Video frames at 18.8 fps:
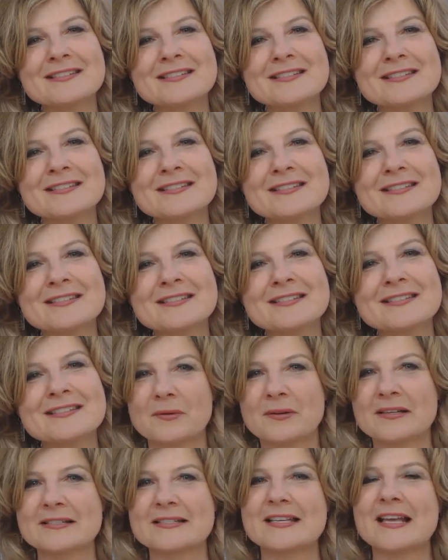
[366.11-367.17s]
our loved
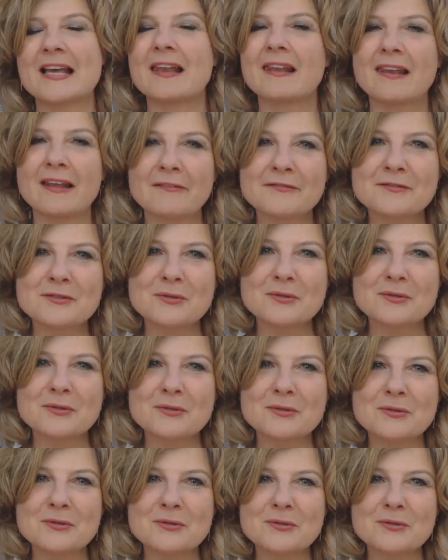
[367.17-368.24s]
ones, our friends.